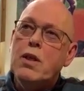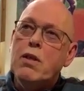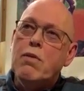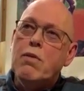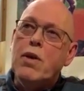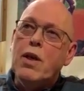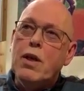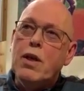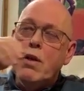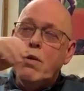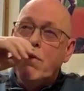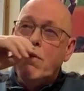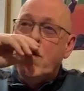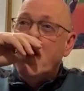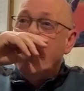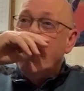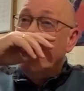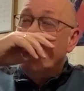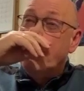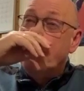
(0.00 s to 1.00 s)
we,
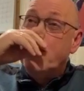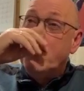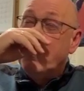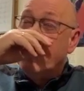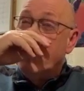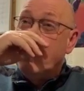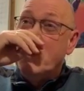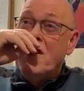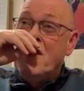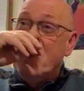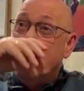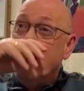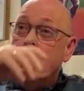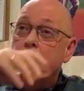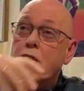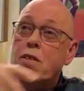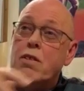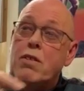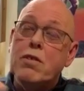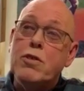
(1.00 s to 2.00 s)
we got
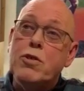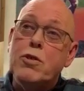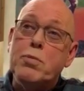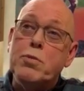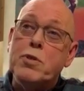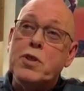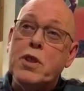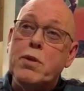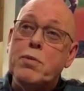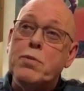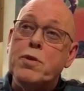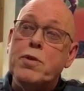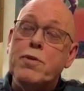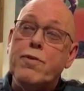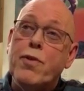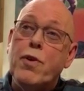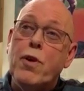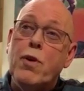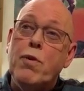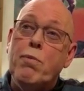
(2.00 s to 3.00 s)
uh, subscription
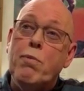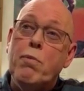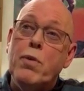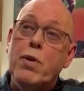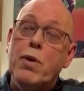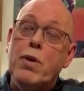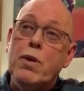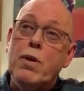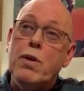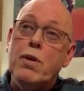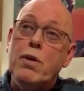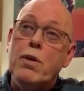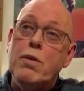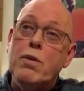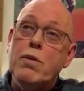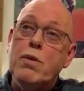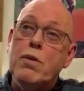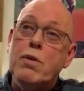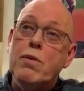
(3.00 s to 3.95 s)
from uh,